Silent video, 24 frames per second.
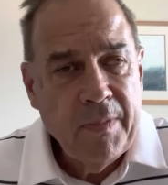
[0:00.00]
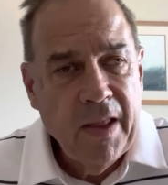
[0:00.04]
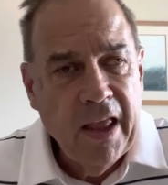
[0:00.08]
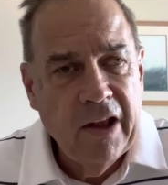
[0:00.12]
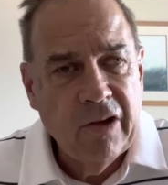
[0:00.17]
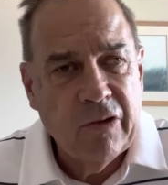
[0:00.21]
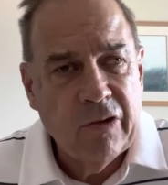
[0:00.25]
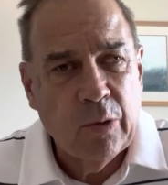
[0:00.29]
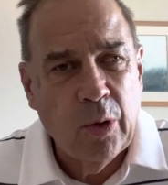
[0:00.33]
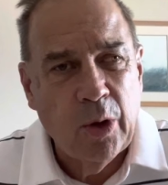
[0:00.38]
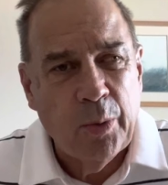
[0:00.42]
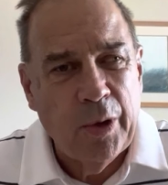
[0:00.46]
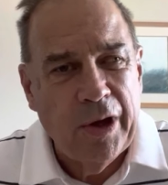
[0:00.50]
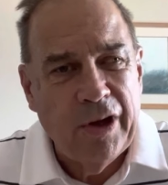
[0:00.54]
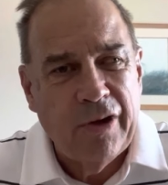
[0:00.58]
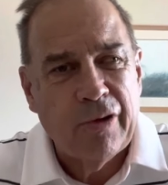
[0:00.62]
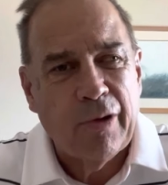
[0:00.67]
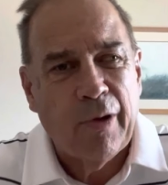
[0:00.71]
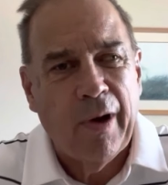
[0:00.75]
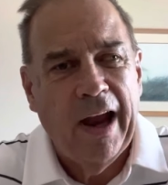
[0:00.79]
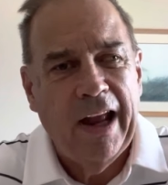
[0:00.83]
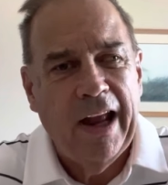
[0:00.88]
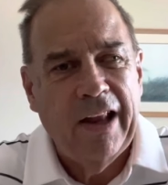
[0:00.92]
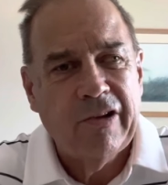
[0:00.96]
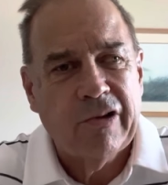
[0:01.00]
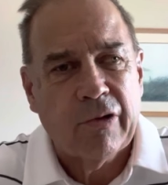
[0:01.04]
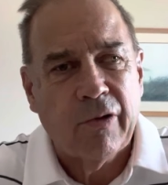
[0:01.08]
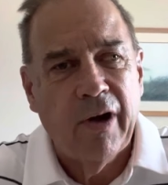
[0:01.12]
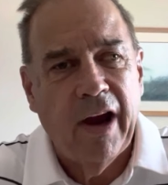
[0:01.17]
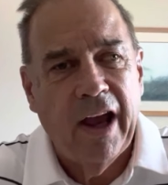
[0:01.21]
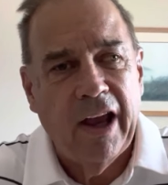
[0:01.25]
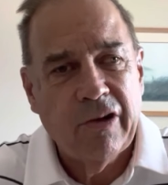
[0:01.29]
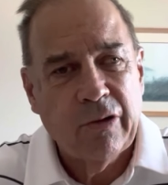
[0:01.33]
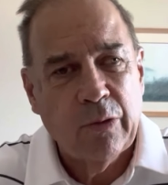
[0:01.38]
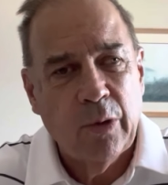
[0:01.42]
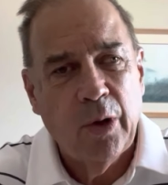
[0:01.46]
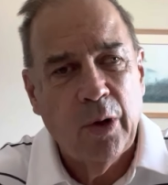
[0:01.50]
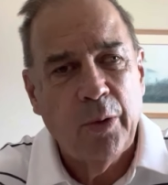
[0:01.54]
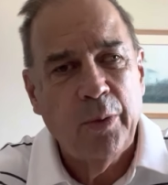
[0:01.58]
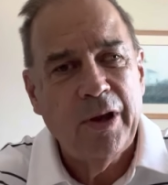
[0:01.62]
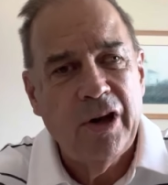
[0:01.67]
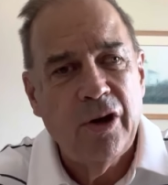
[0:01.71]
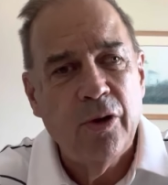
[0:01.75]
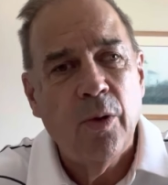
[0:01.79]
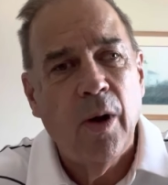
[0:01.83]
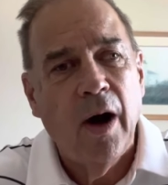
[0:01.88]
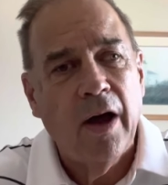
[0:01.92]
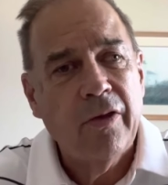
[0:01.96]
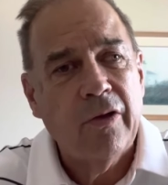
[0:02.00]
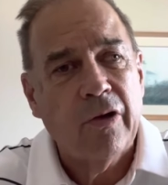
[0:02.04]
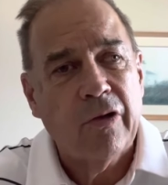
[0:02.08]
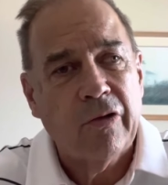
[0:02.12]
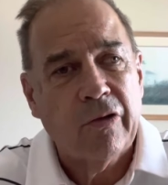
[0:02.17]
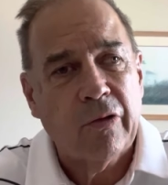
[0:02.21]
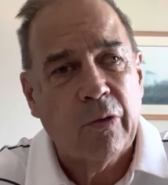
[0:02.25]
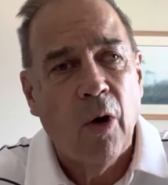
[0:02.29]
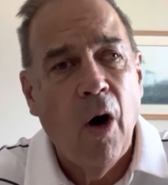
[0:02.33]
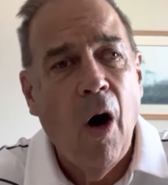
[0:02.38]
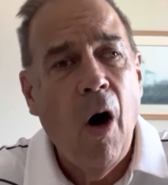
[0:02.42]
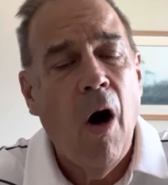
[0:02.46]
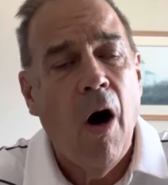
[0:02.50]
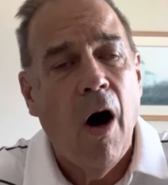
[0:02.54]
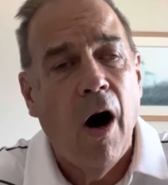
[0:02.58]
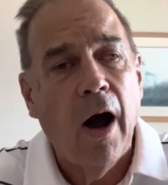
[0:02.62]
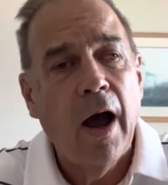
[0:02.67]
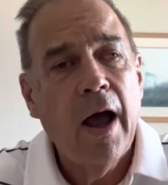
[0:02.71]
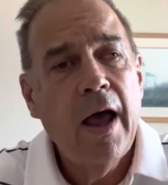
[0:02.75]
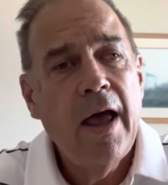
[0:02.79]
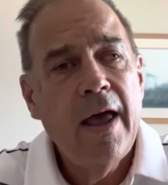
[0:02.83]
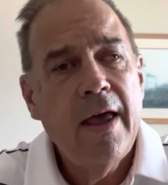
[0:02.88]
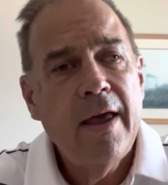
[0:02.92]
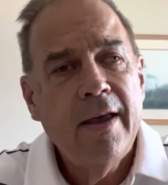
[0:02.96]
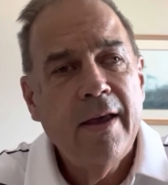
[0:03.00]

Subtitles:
it's when we transgress, when we do others wrong,